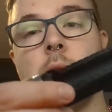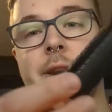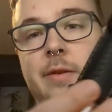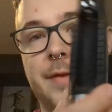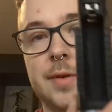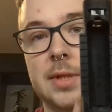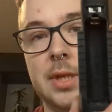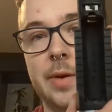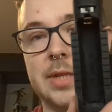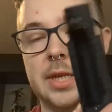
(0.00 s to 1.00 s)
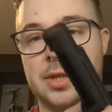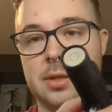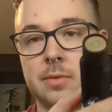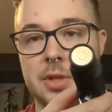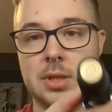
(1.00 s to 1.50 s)
it reveals this lower
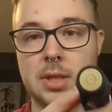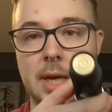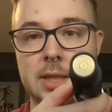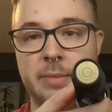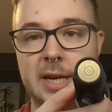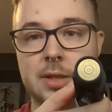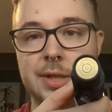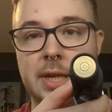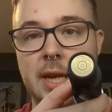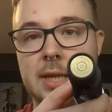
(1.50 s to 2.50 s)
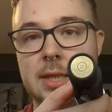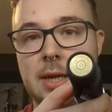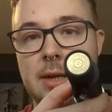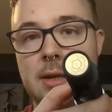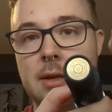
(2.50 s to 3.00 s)
section, which contains a battery
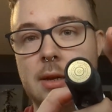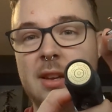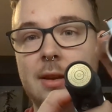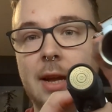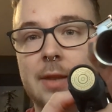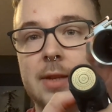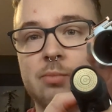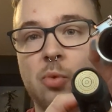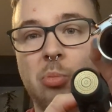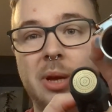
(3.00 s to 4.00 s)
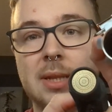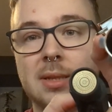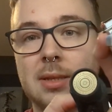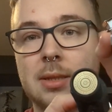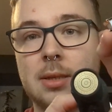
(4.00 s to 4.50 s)
connector, and there's more
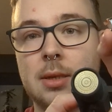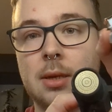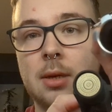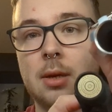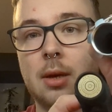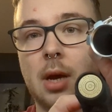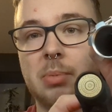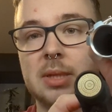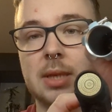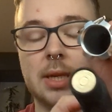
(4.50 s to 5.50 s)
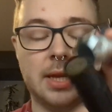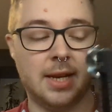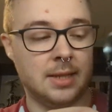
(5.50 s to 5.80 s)
pins up inside there.